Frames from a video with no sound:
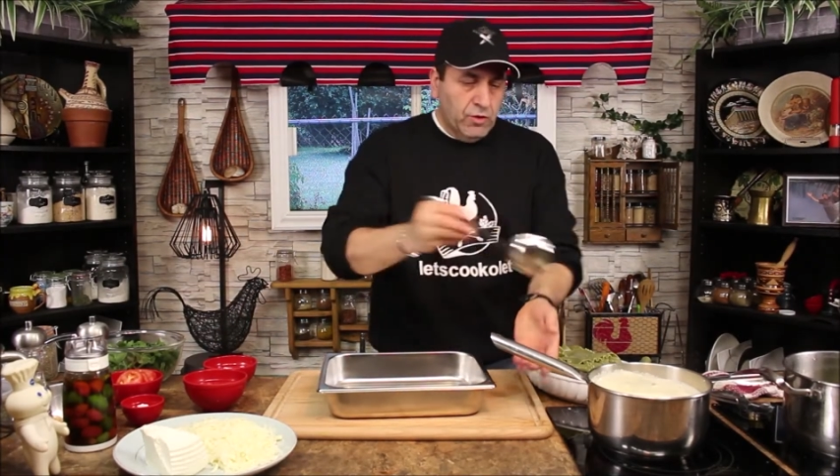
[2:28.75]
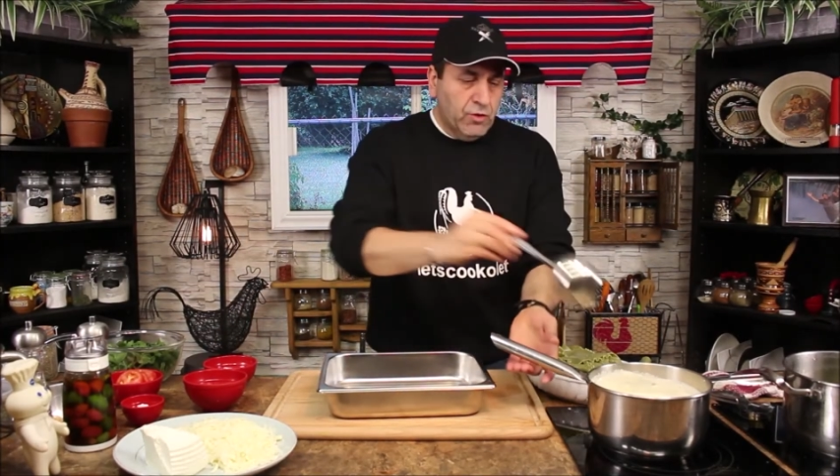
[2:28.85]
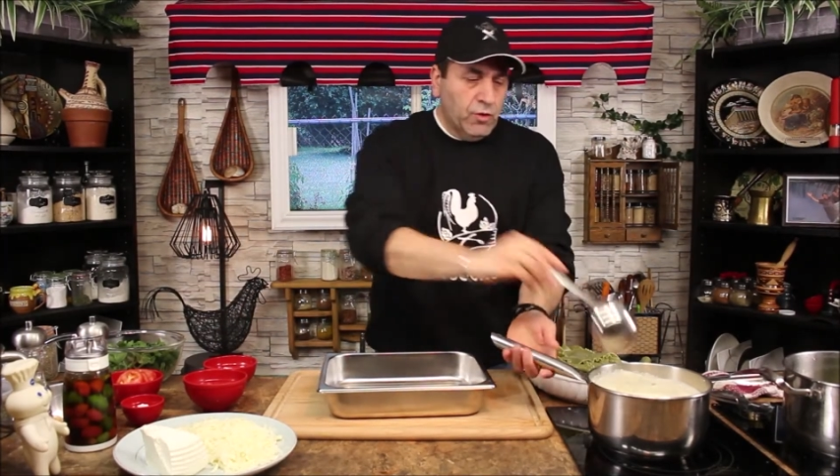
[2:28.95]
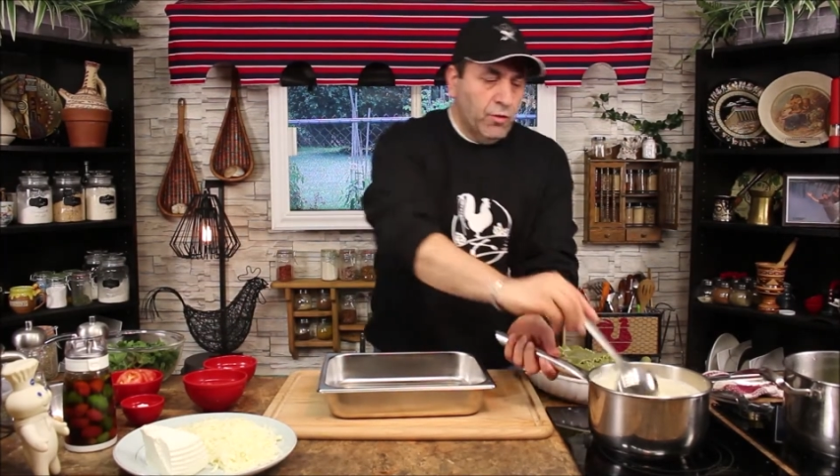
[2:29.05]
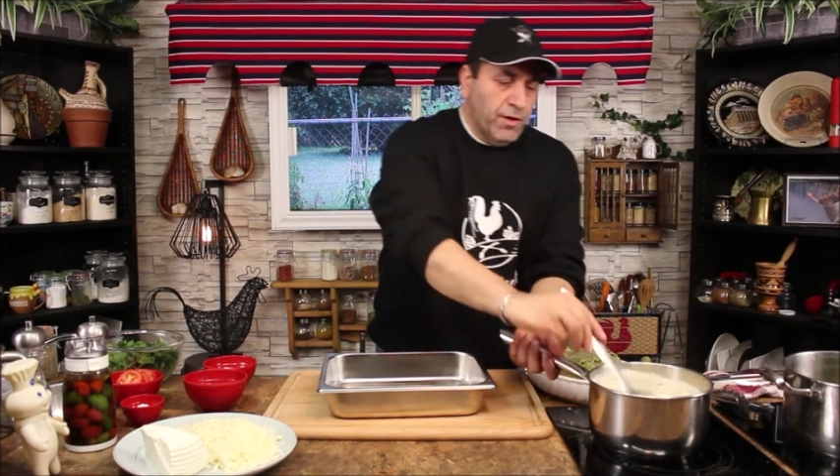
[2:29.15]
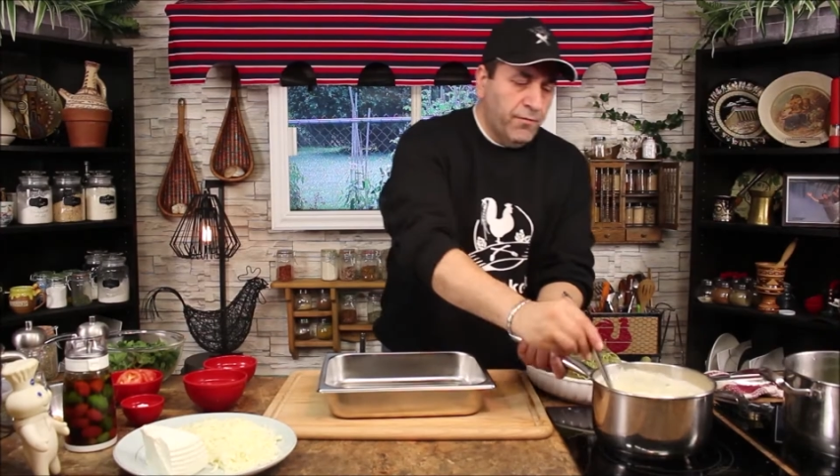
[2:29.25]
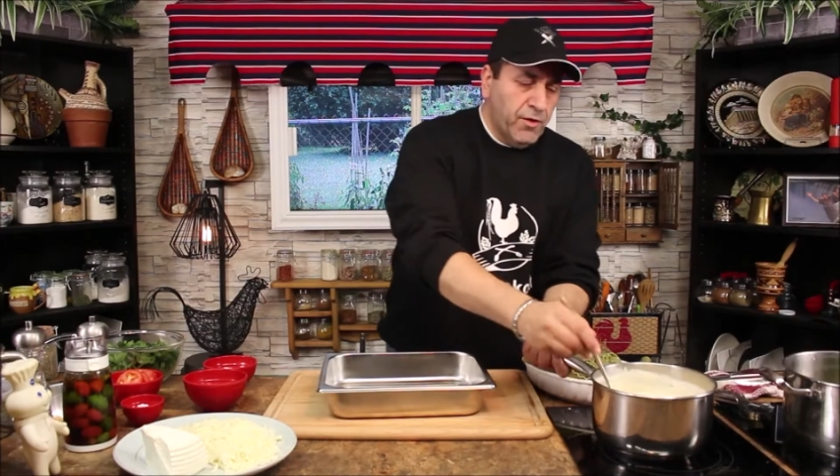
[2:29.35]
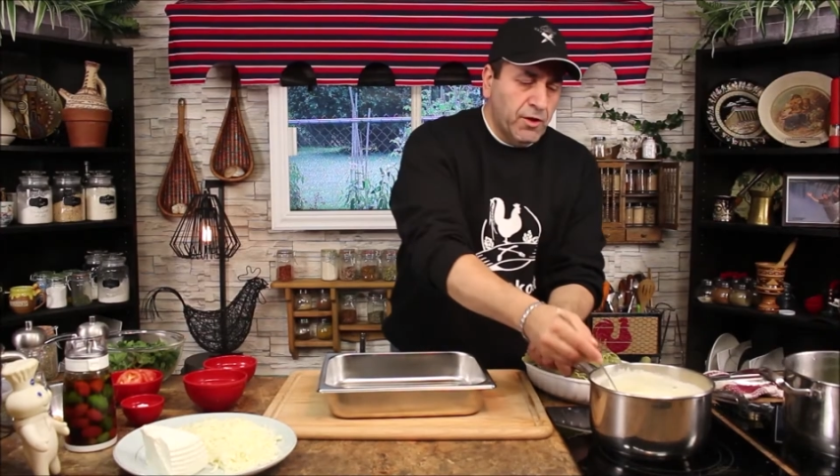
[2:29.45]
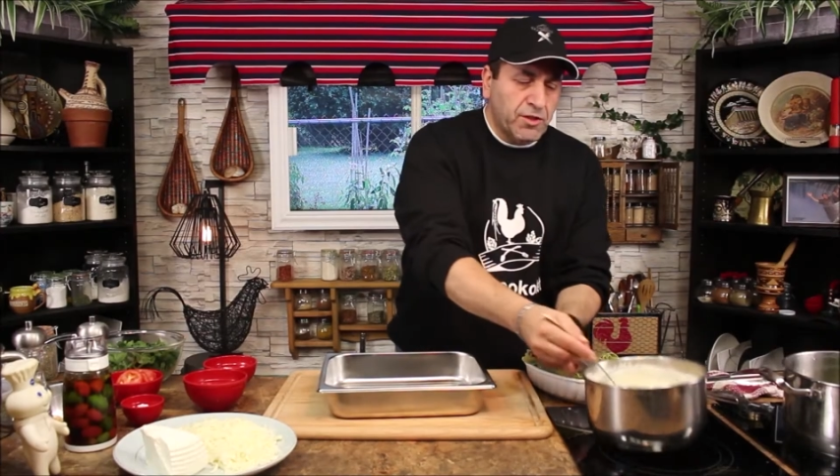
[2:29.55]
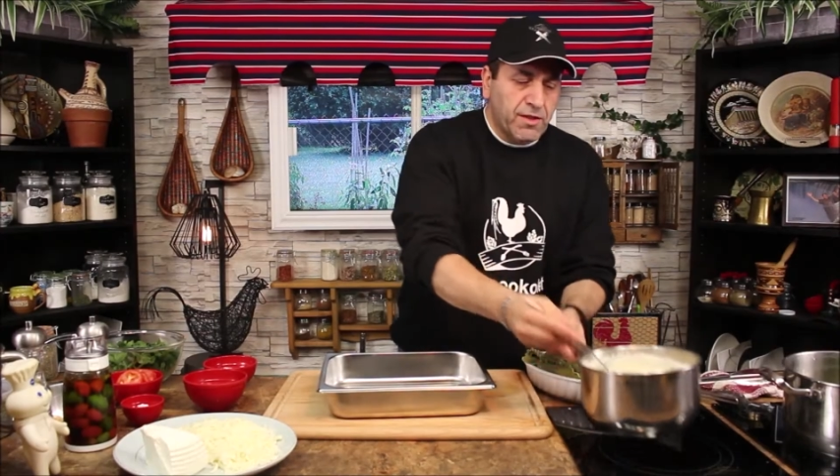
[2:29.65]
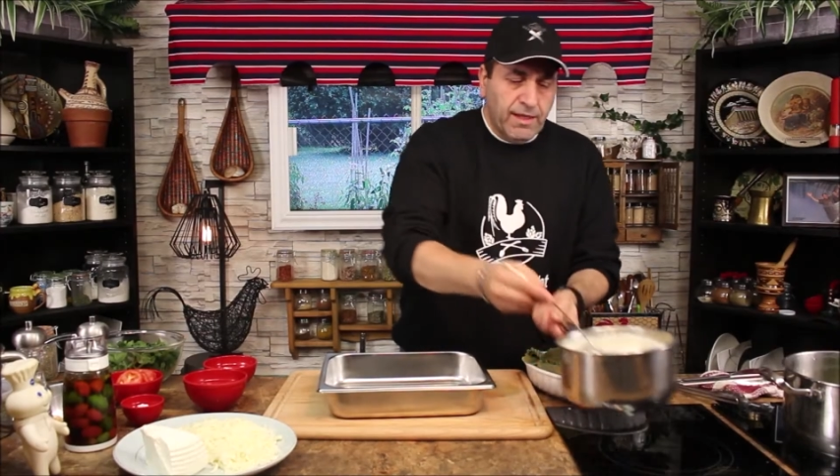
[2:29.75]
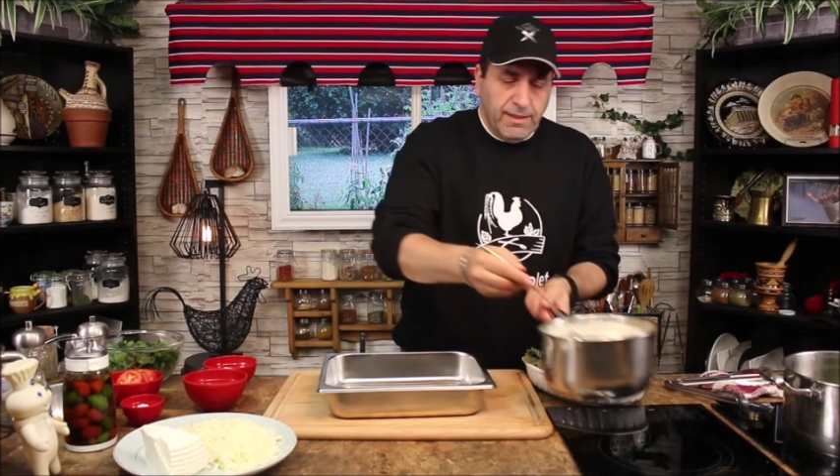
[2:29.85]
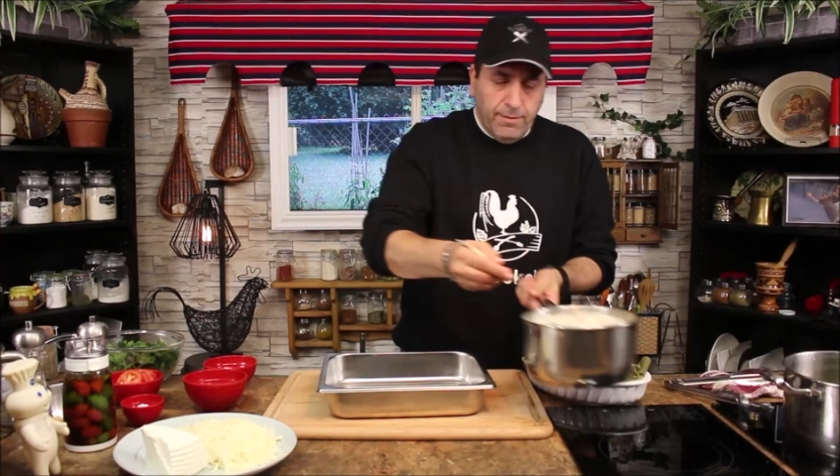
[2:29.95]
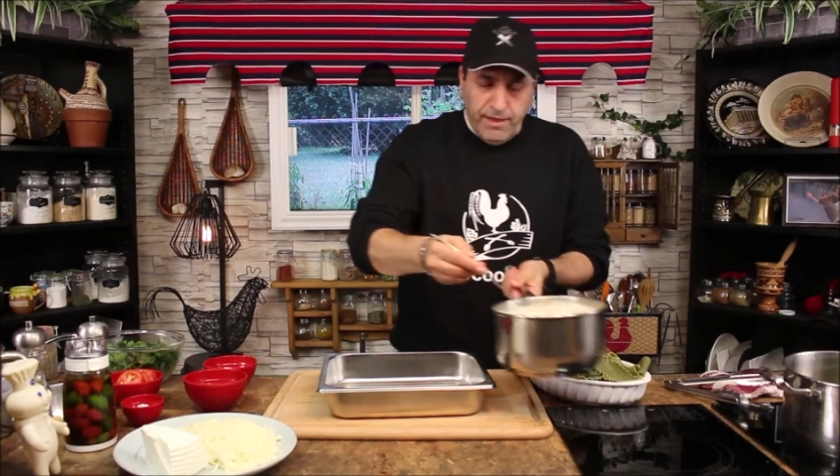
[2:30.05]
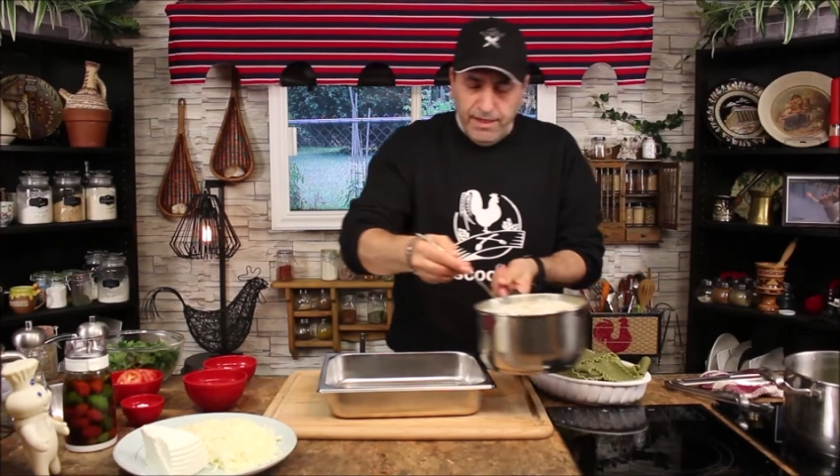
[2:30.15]
so the first
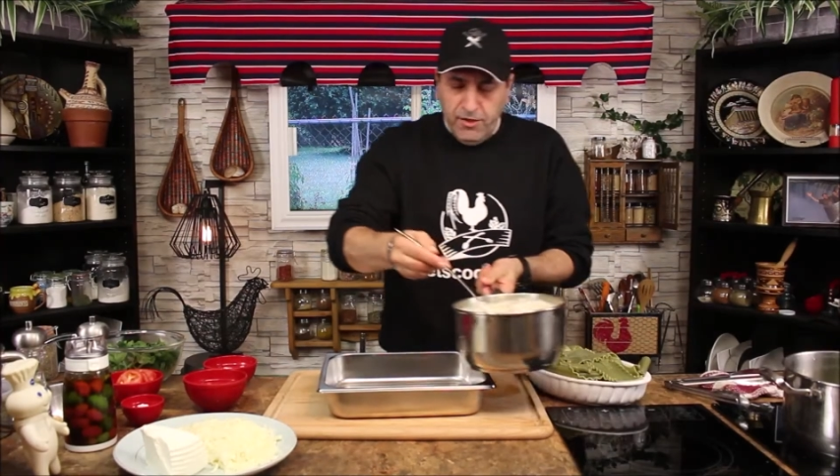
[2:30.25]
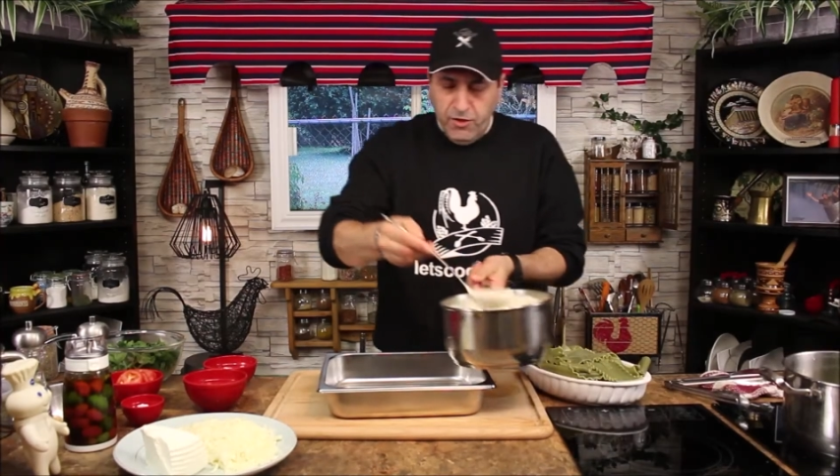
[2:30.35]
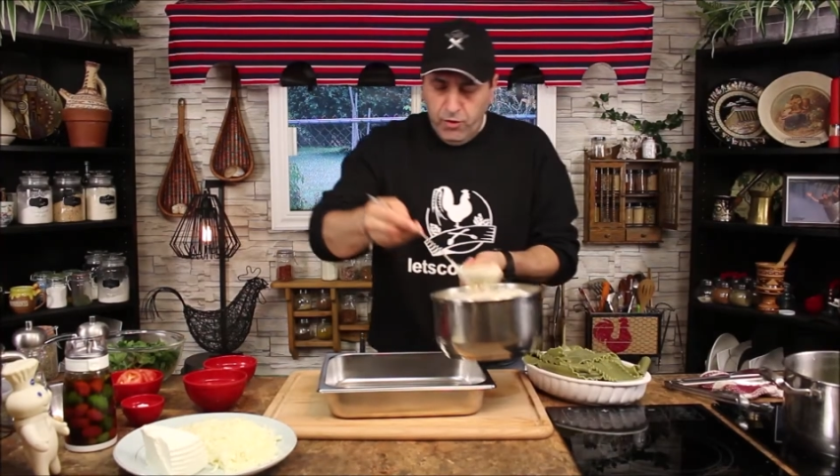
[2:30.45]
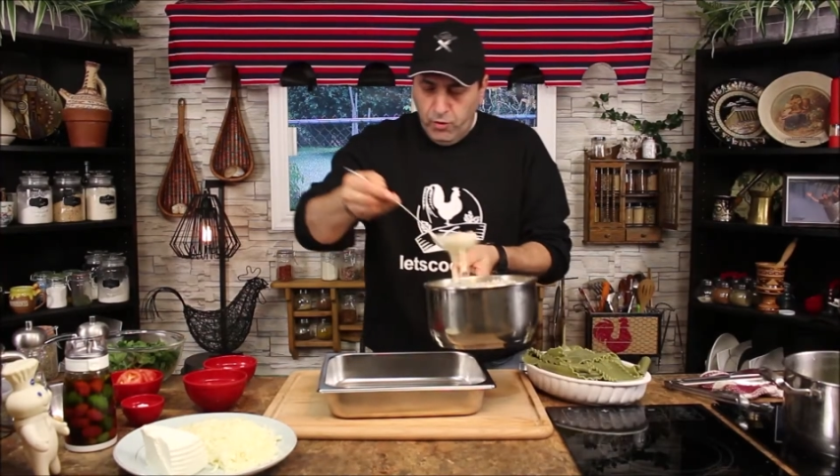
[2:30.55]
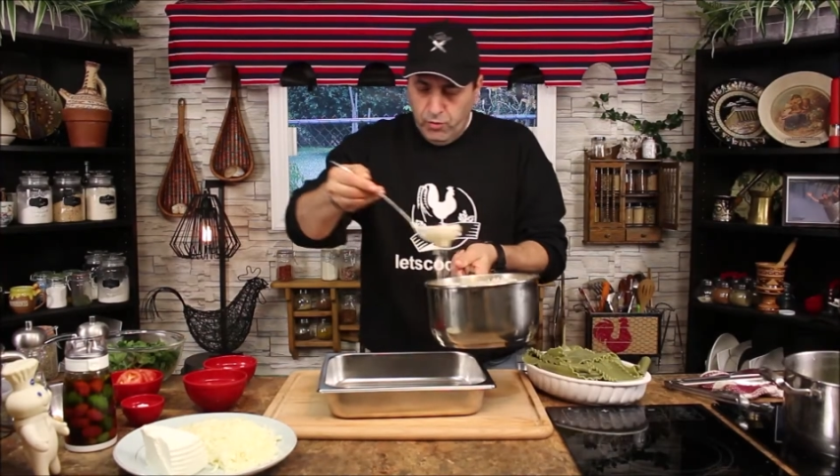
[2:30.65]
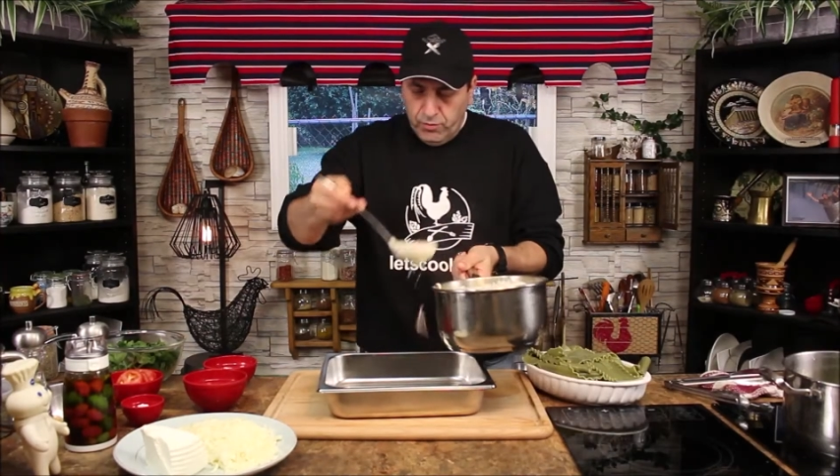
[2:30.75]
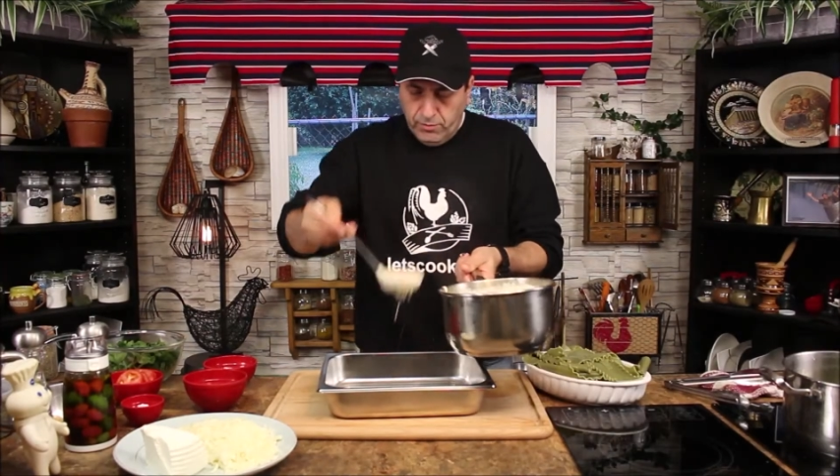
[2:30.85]
thing I'm gonna do